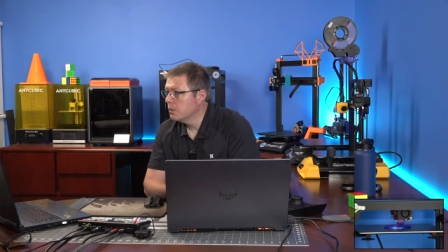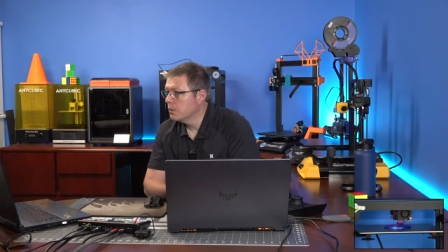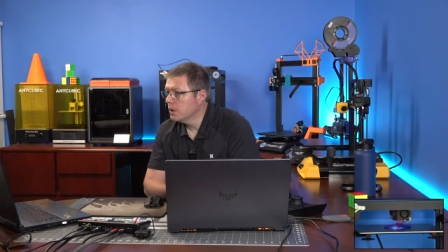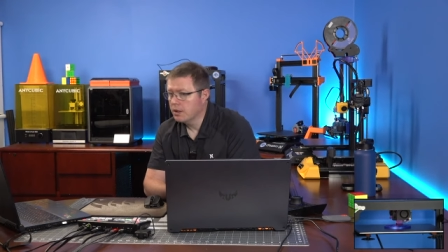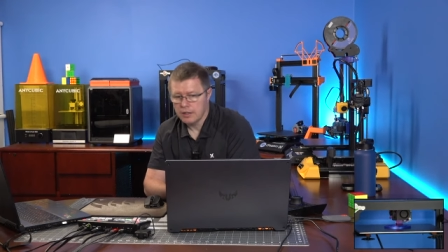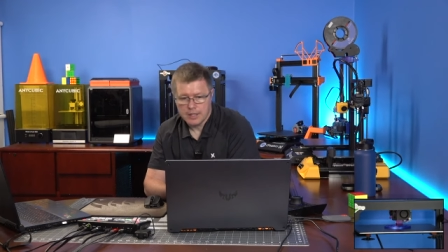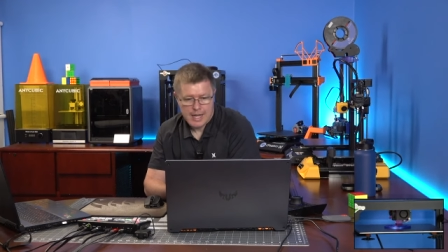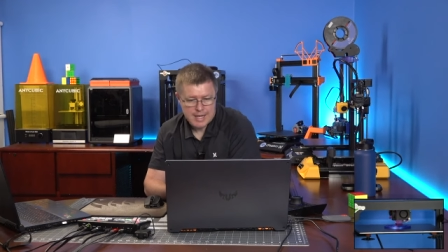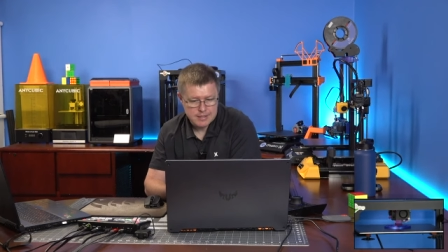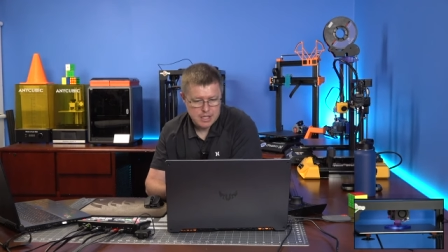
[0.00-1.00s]
we're on the
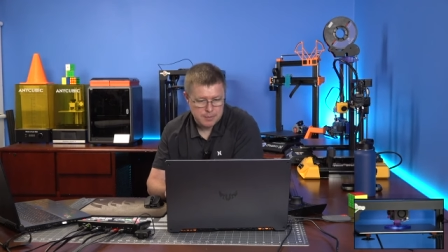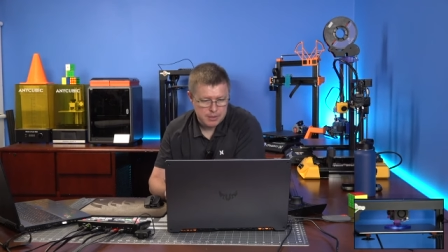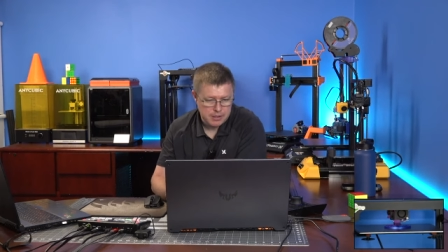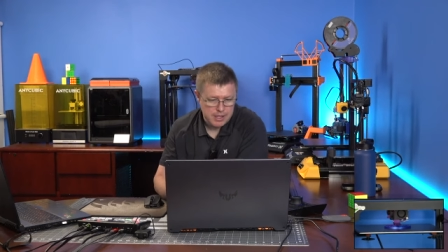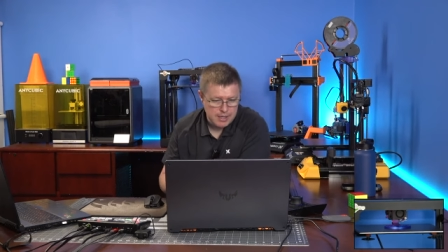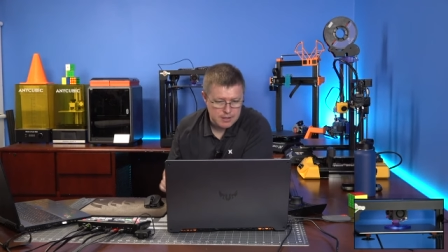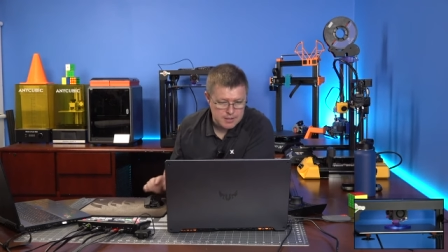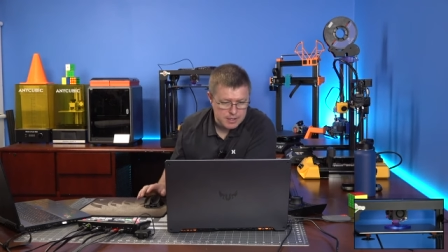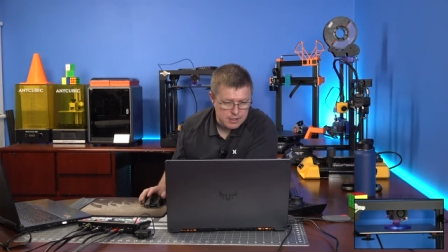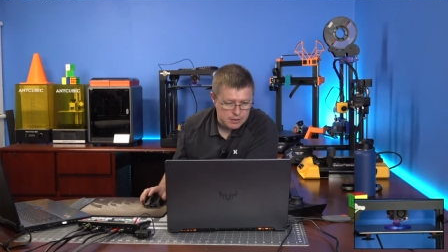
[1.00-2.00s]
last couple of layers
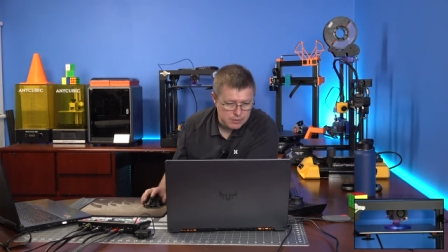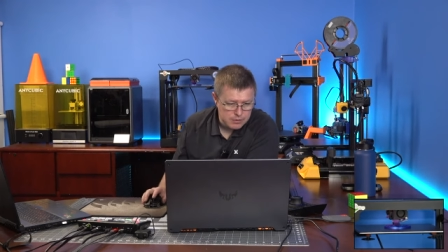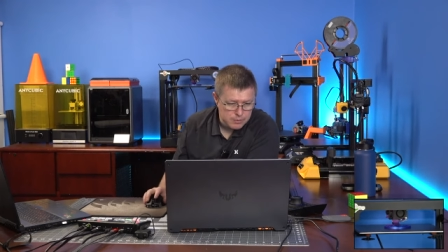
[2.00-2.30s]
here.